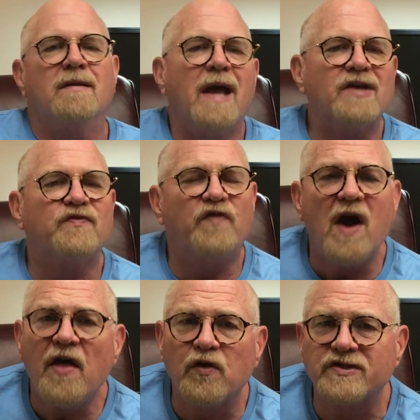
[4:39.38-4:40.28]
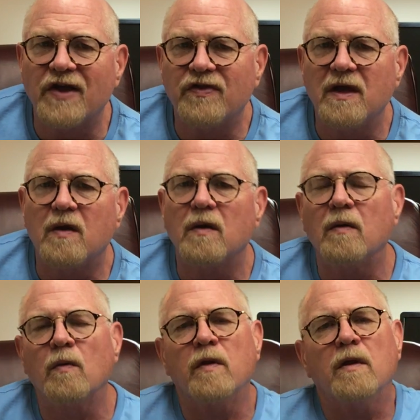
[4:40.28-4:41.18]
as fathers, I think
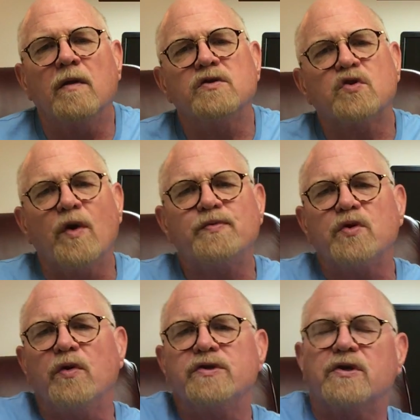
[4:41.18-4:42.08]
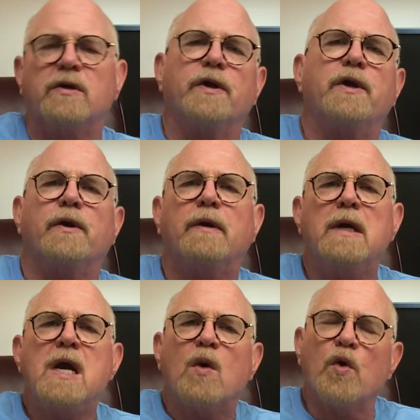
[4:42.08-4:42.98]
the scripture is clear.
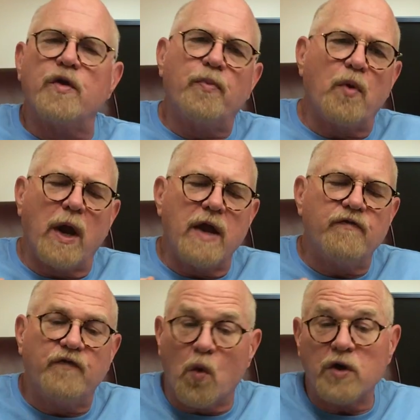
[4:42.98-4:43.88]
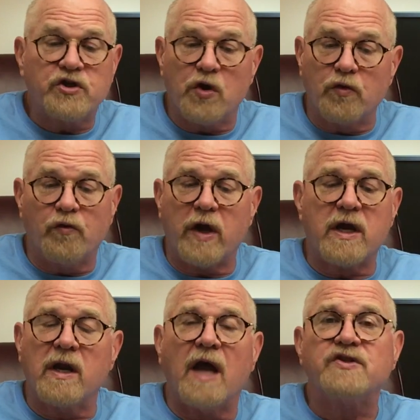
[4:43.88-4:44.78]
We're to pray for children,
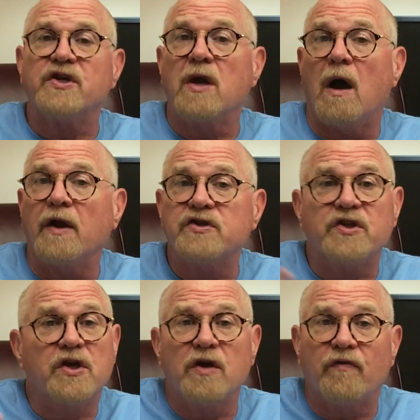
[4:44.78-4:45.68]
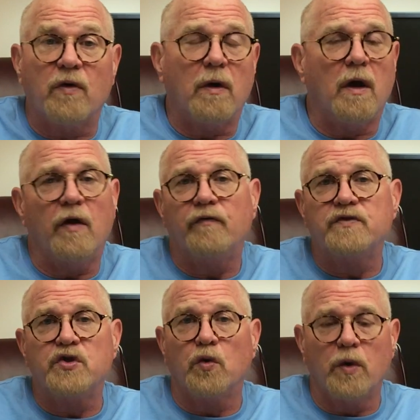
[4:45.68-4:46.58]
recognizing God is the giver of
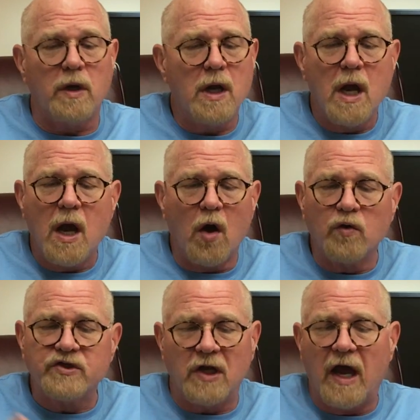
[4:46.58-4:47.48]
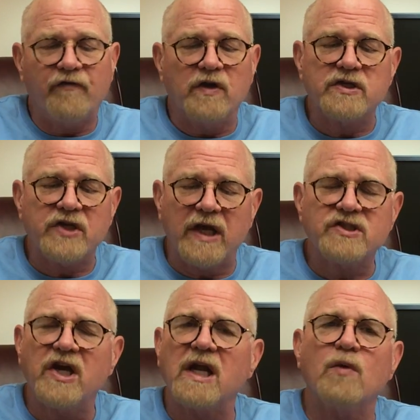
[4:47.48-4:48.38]
children, holds life in His
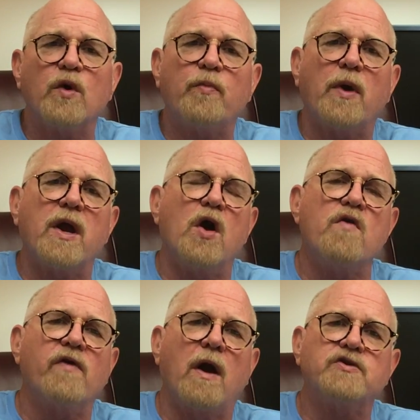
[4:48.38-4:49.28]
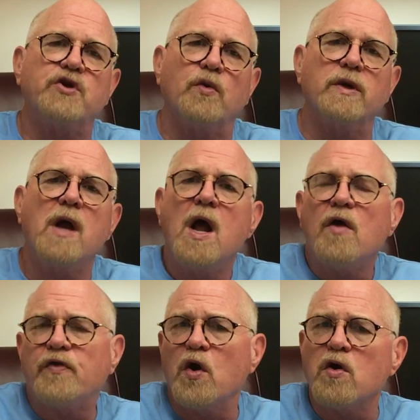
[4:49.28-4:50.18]
hands. Secondly, we're to pray over our children.
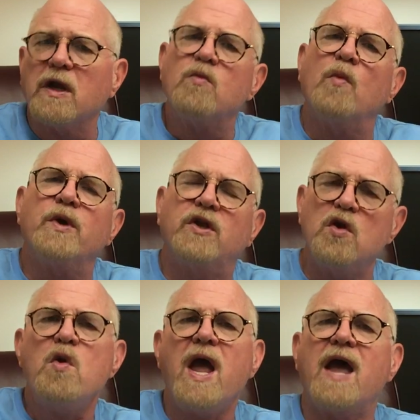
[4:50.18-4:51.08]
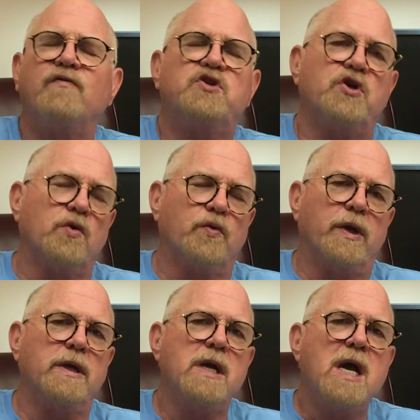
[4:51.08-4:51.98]
Thirdly, when we do have
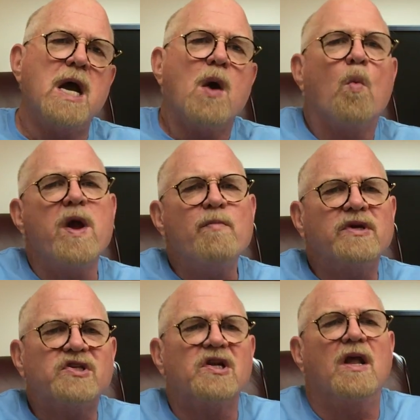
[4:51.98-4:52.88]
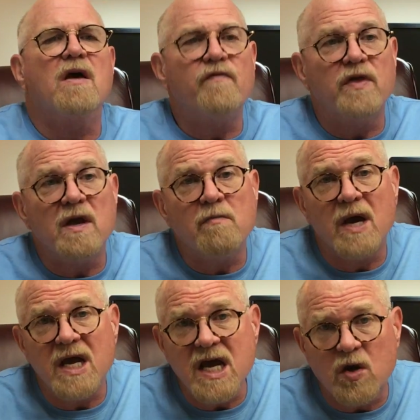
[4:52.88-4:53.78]
children, we must love them
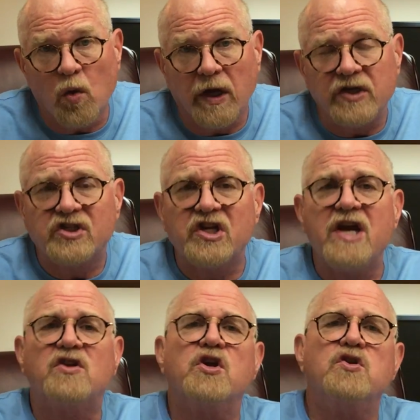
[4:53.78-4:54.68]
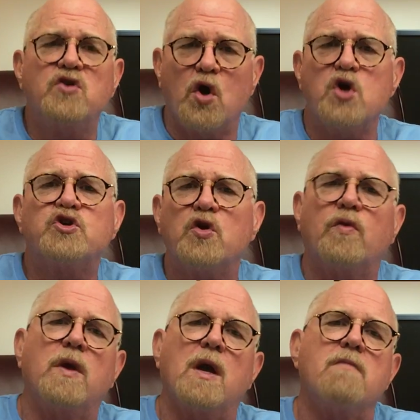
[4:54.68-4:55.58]
equally, seek to nurture
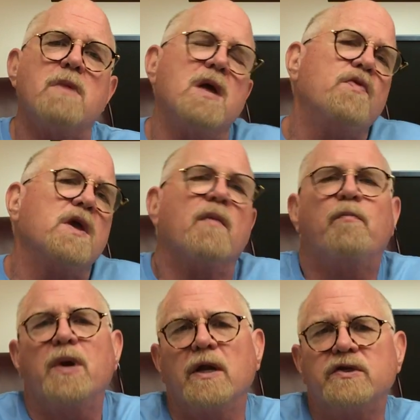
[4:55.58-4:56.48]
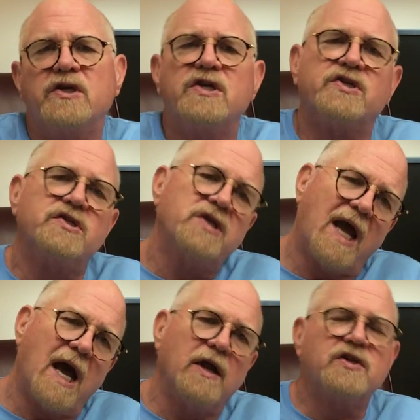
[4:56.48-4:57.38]
them in the abilities and
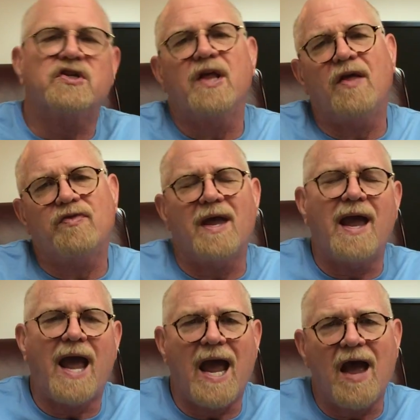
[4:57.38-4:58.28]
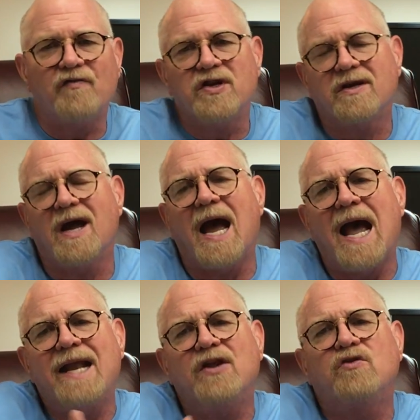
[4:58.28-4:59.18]
talents that they have to
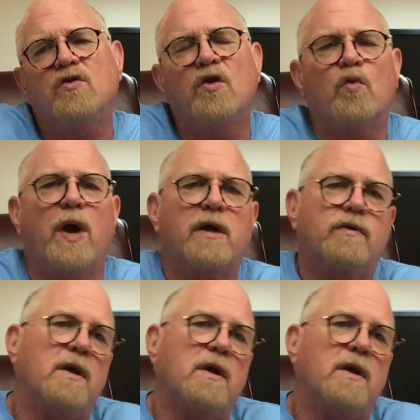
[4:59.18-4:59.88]
guide and to direct